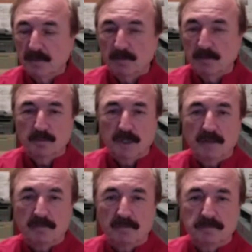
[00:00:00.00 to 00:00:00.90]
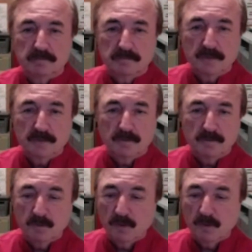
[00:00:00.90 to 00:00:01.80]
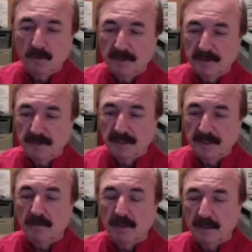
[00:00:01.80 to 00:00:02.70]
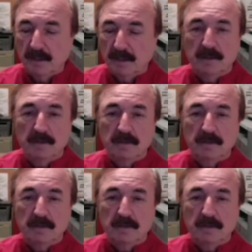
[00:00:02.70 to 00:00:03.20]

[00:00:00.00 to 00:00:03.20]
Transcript: I'm proud of the work we did together on that.